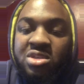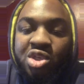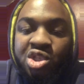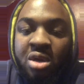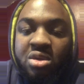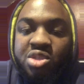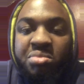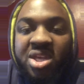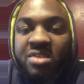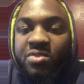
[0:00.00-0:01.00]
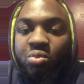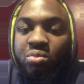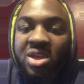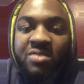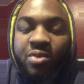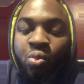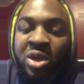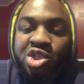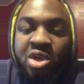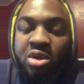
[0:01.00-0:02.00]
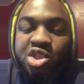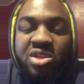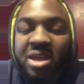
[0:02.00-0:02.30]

to church, but even with church,